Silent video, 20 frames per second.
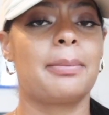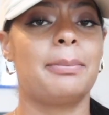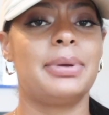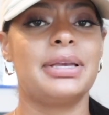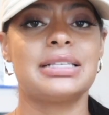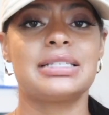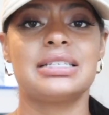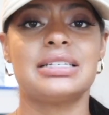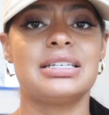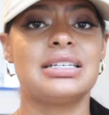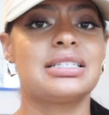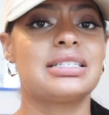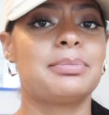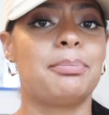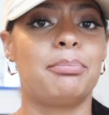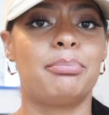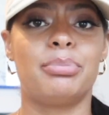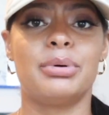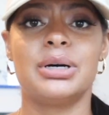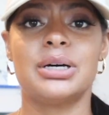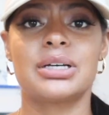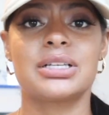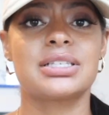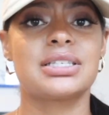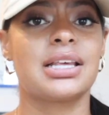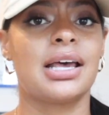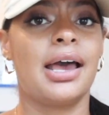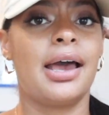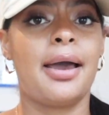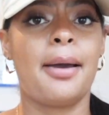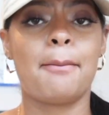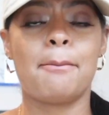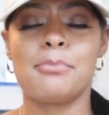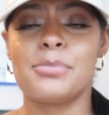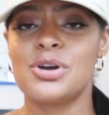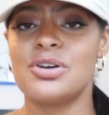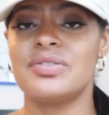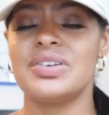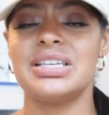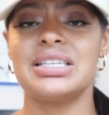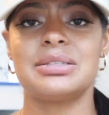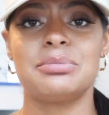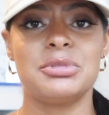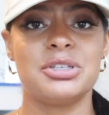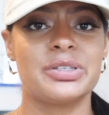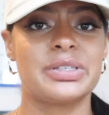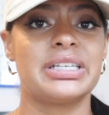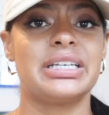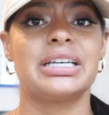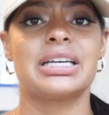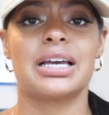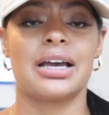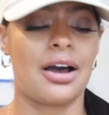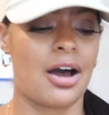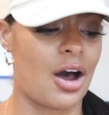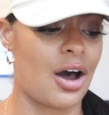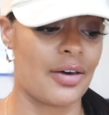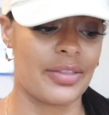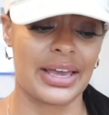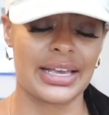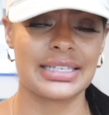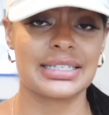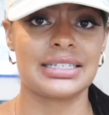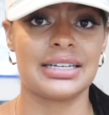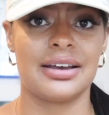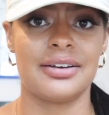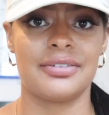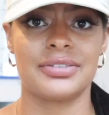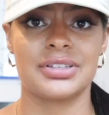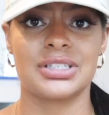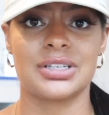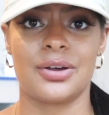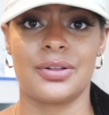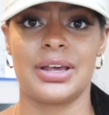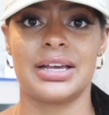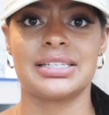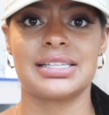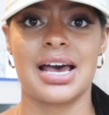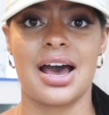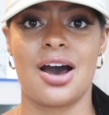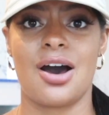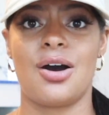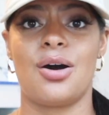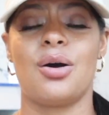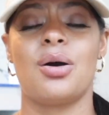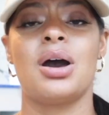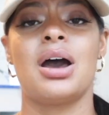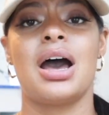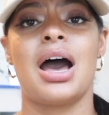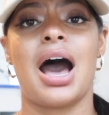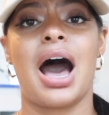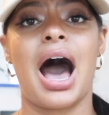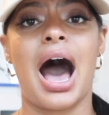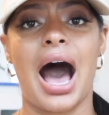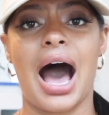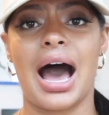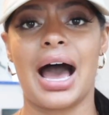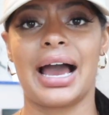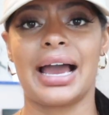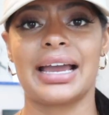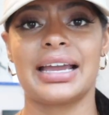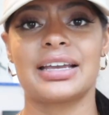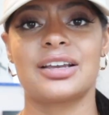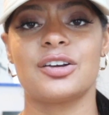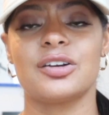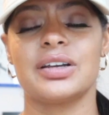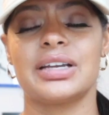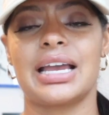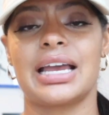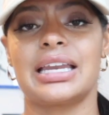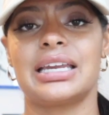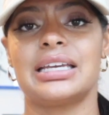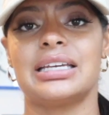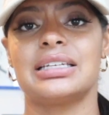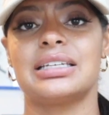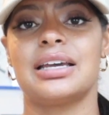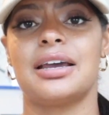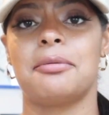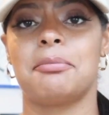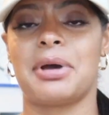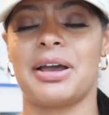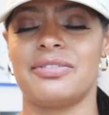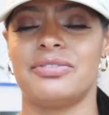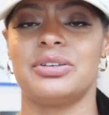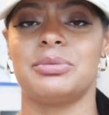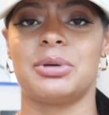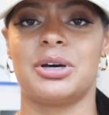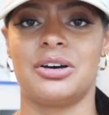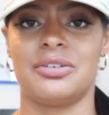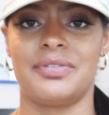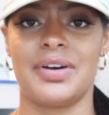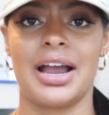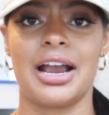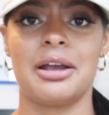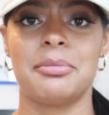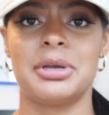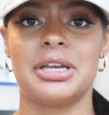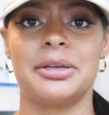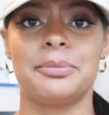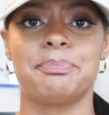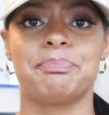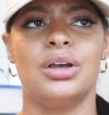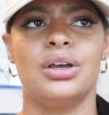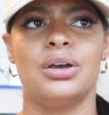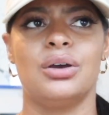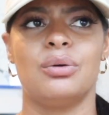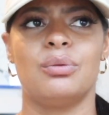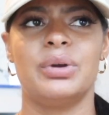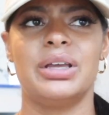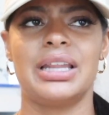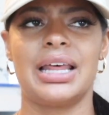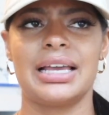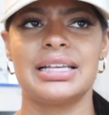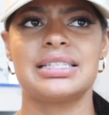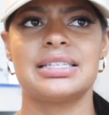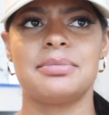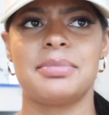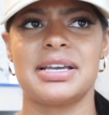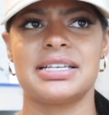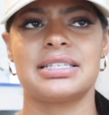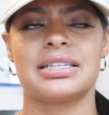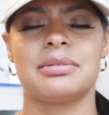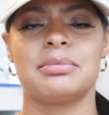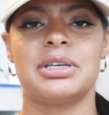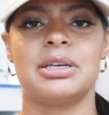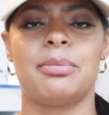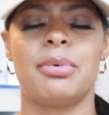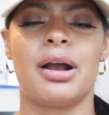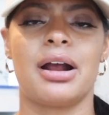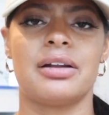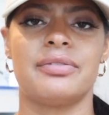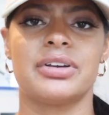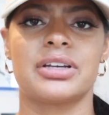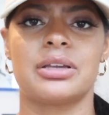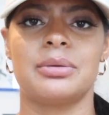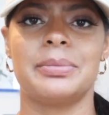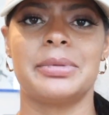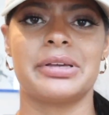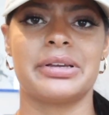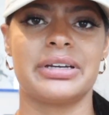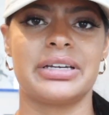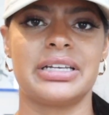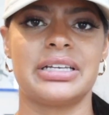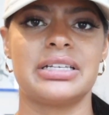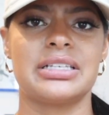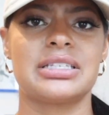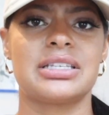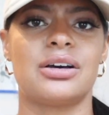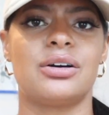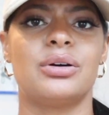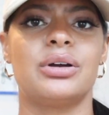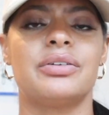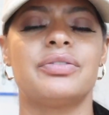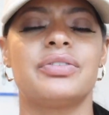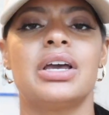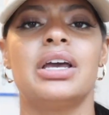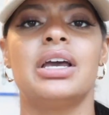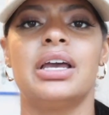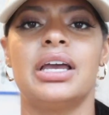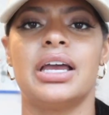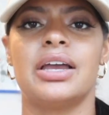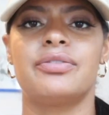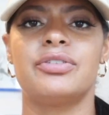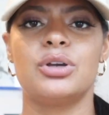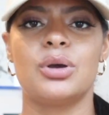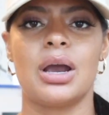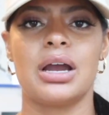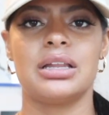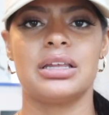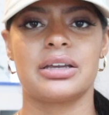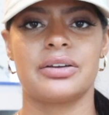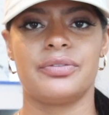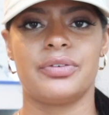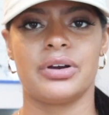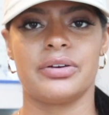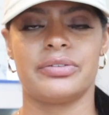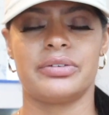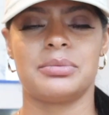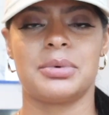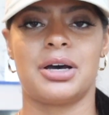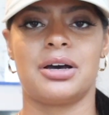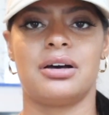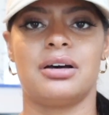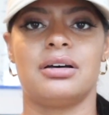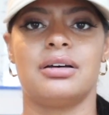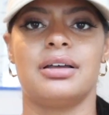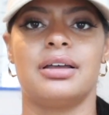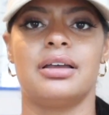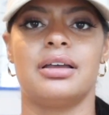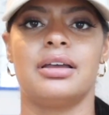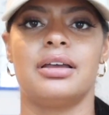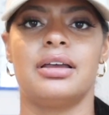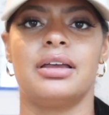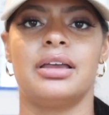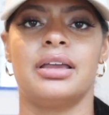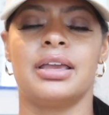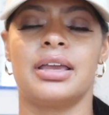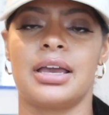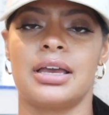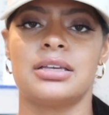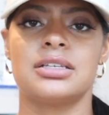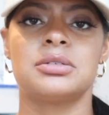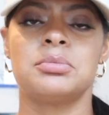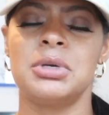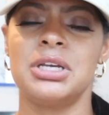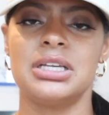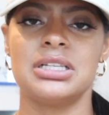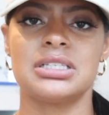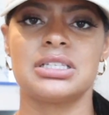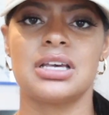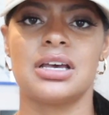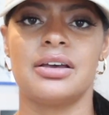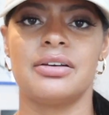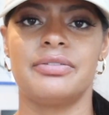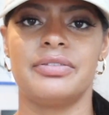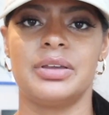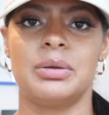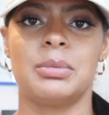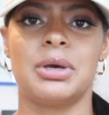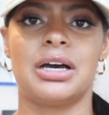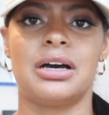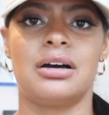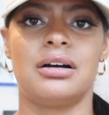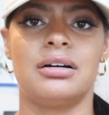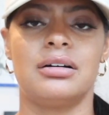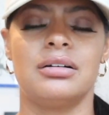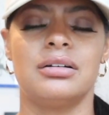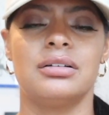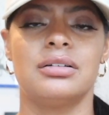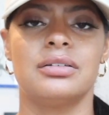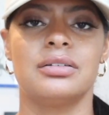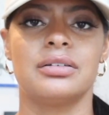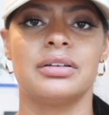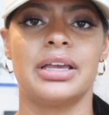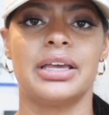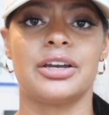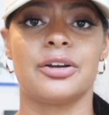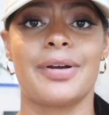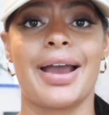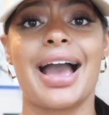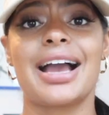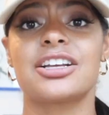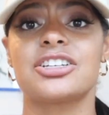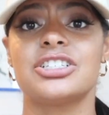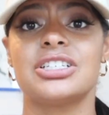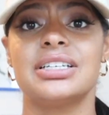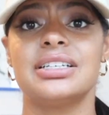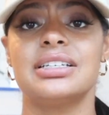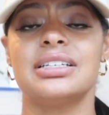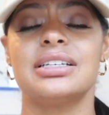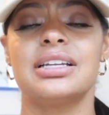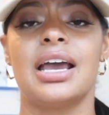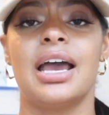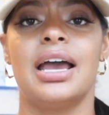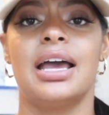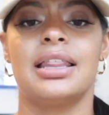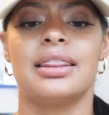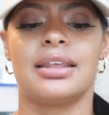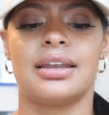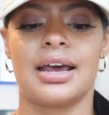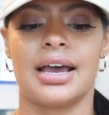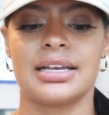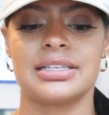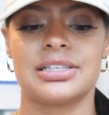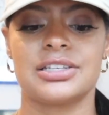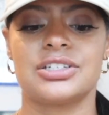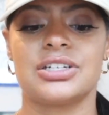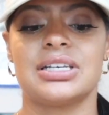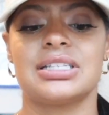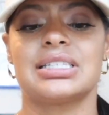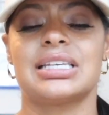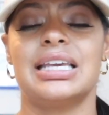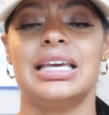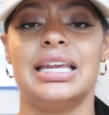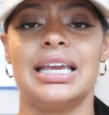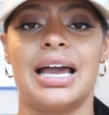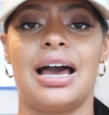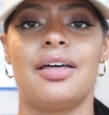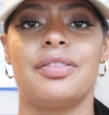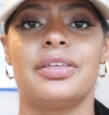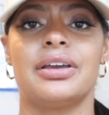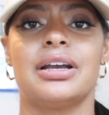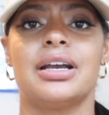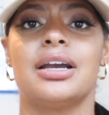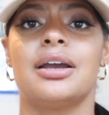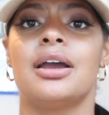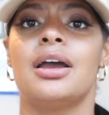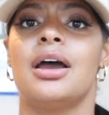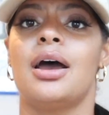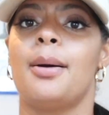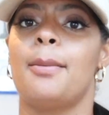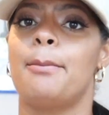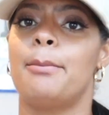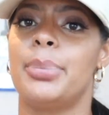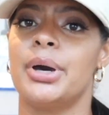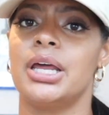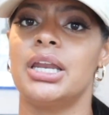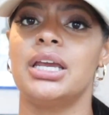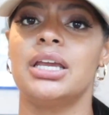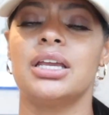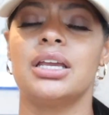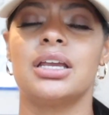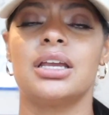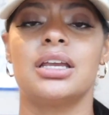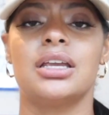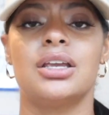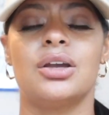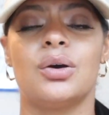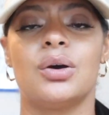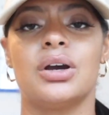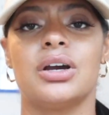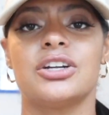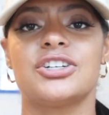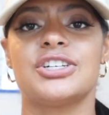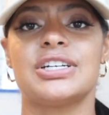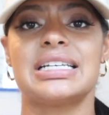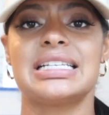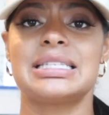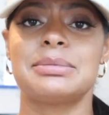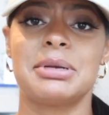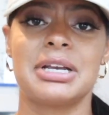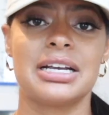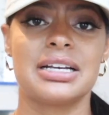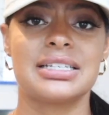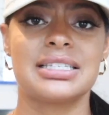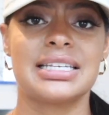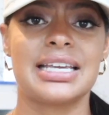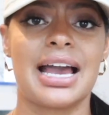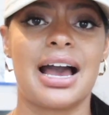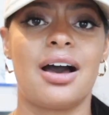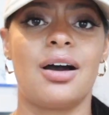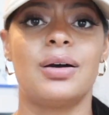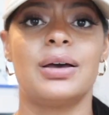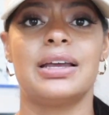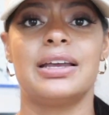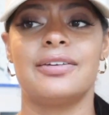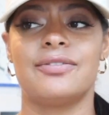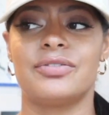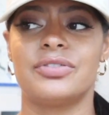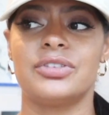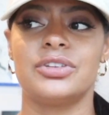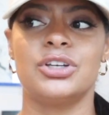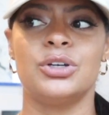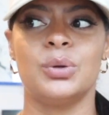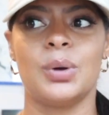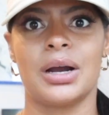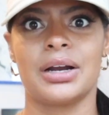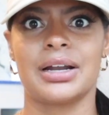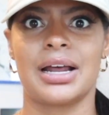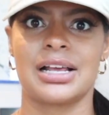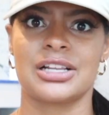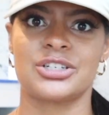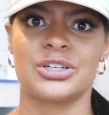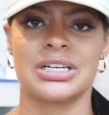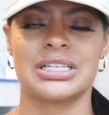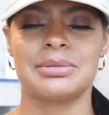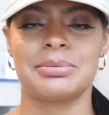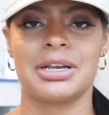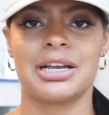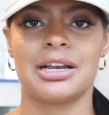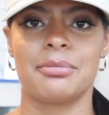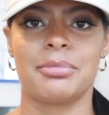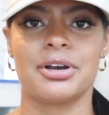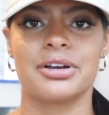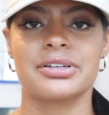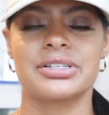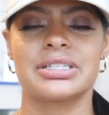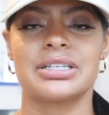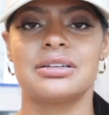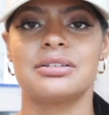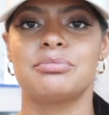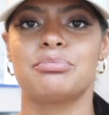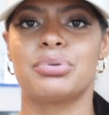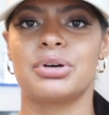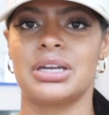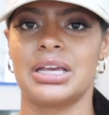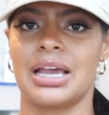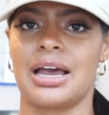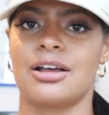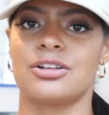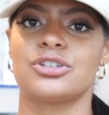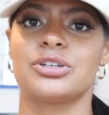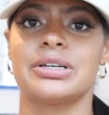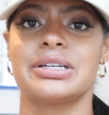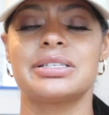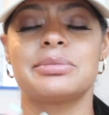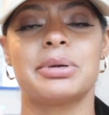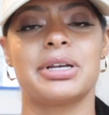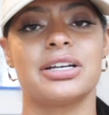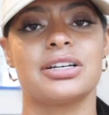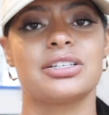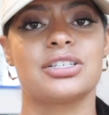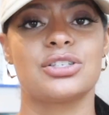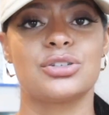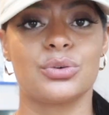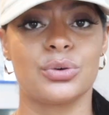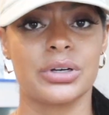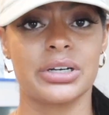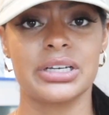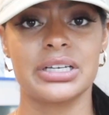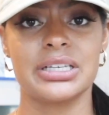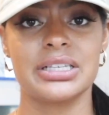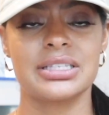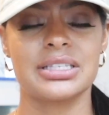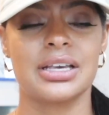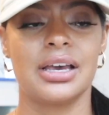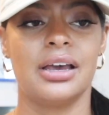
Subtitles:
business, books, movies, music, all that stuff. So that's how I created my female environment. We like to basically be a part of a community. So if you are looking for female engagement, female interaction, then I suggest getting out there, putting your transparency out. If you are not a transparent person, putting out transparent stories